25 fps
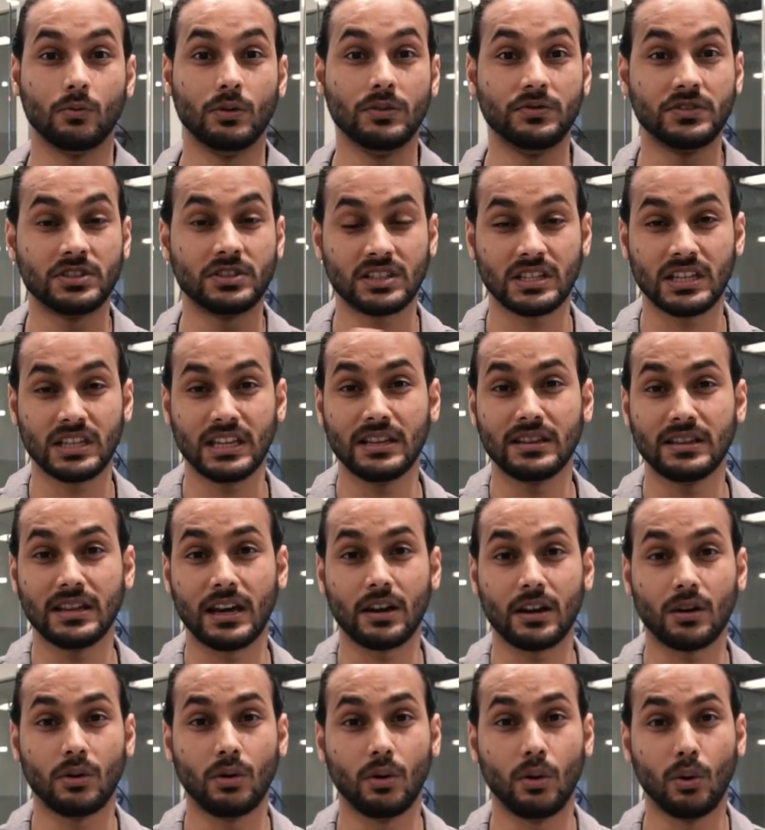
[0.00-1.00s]
We've seen
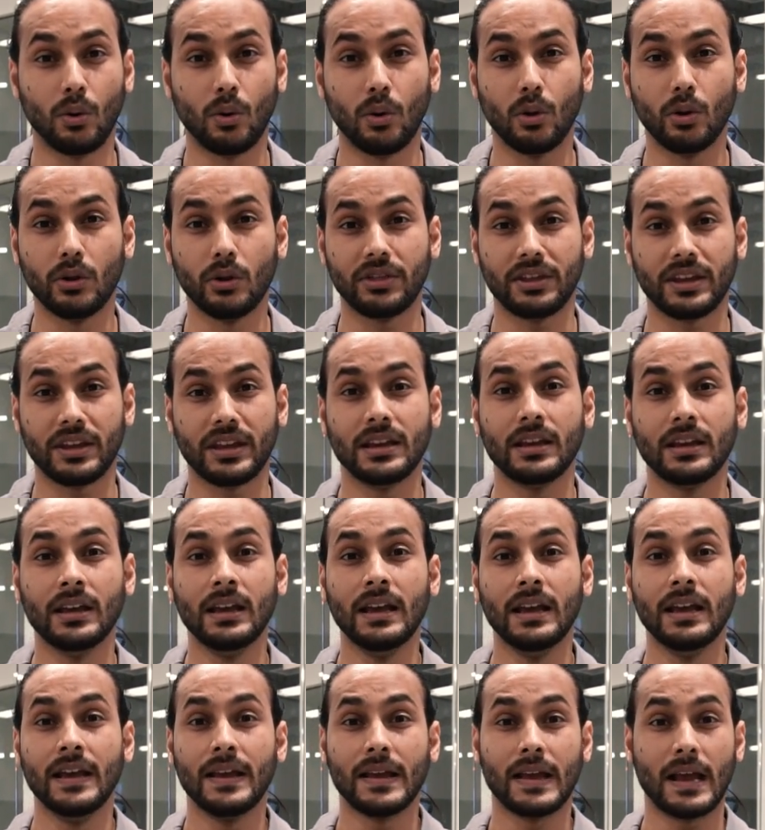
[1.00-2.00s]
that whole thing
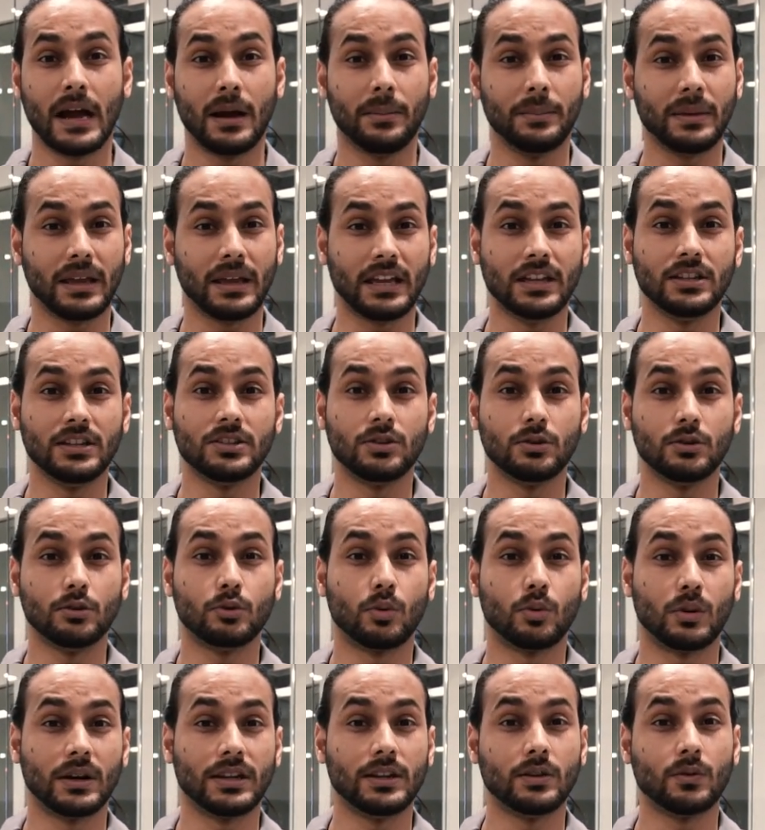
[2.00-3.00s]
come into
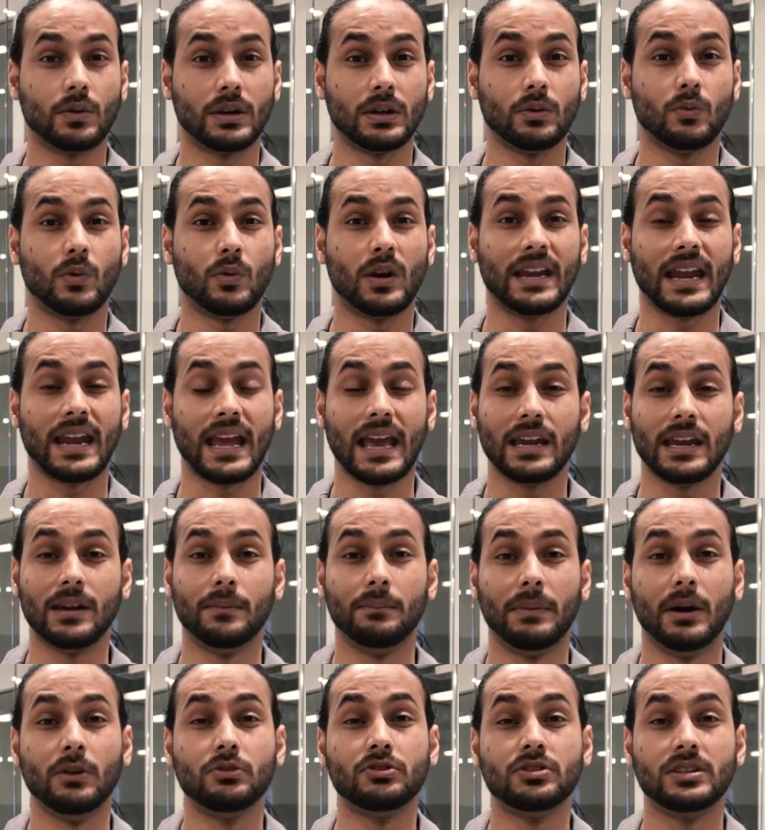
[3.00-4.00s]
2021 and
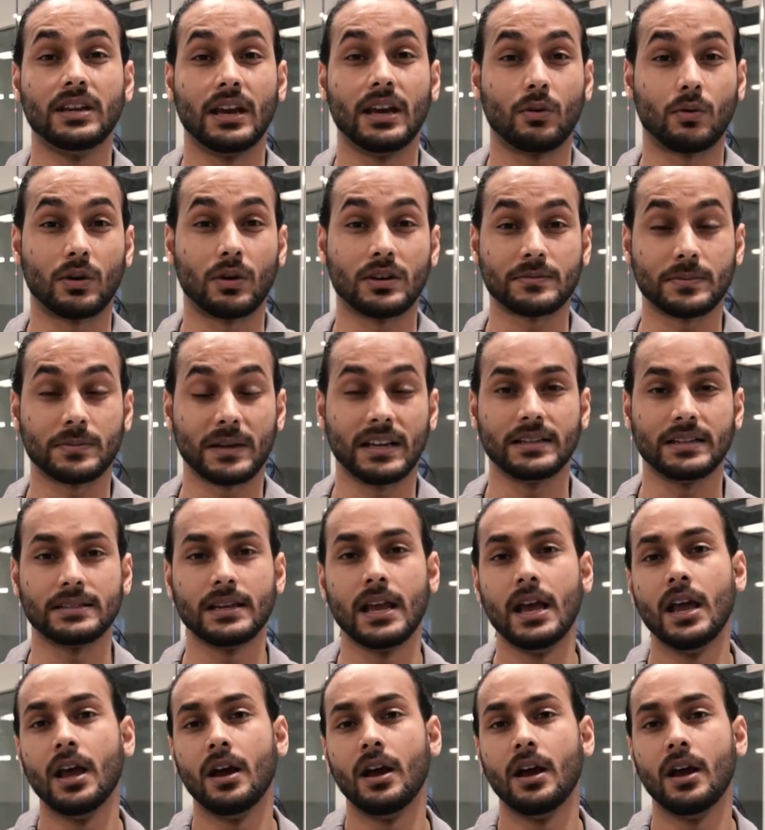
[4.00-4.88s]
about to get worse because